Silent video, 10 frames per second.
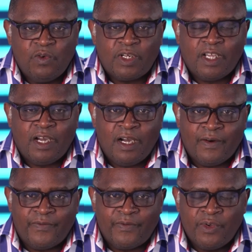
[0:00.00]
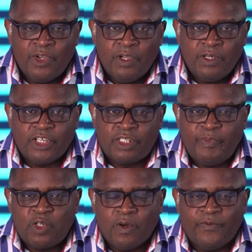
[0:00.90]
not have the
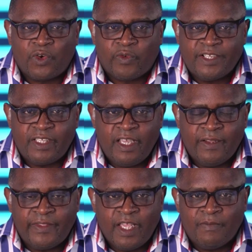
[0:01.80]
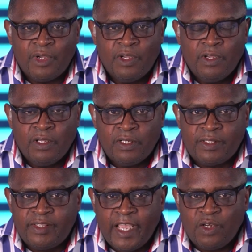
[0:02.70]
Spirit of Christ in them,
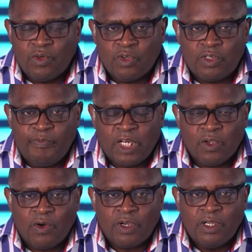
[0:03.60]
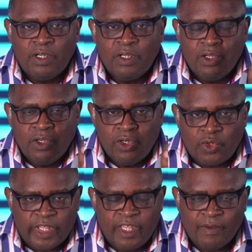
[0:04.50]
they do not belong to
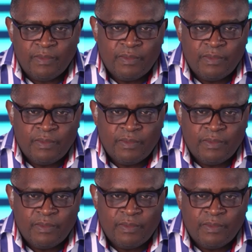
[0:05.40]
him.